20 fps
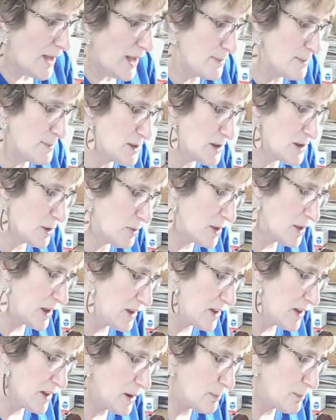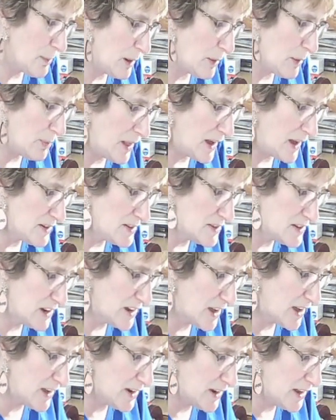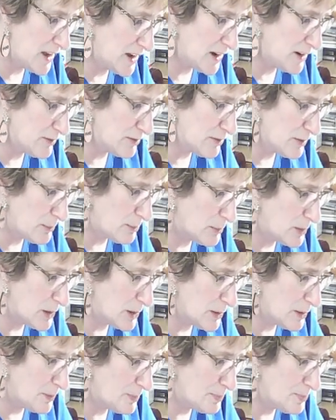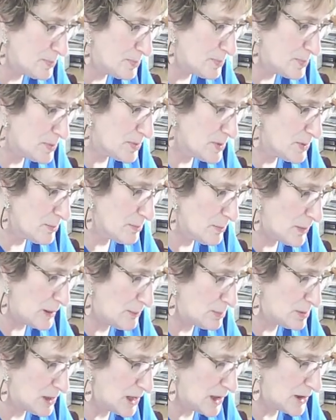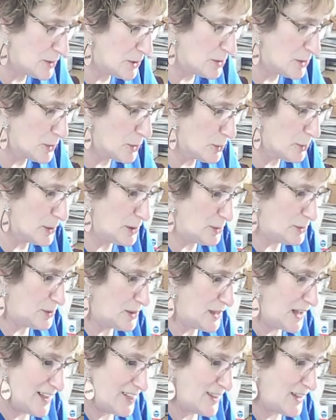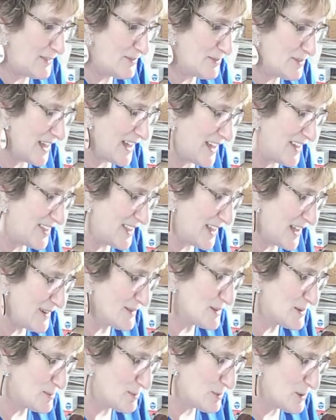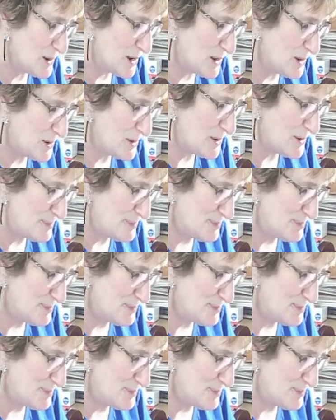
I'm still thinking about that DNA from the, my blood on the quilt. I love that. That was pretty good.